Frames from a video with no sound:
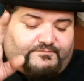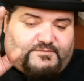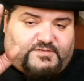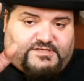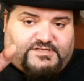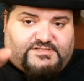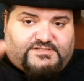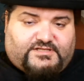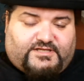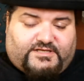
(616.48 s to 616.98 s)

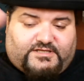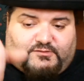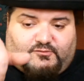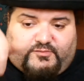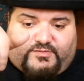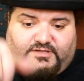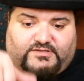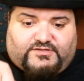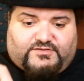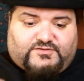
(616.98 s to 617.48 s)
His link
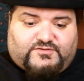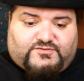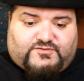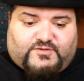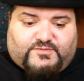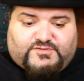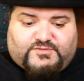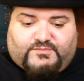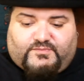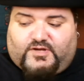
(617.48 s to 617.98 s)
will be in the
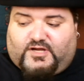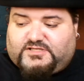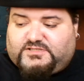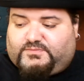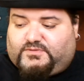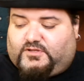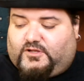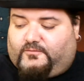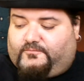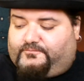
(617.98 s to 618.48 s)
description
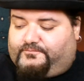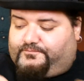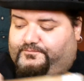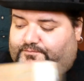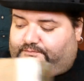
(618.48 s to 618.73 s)
box below.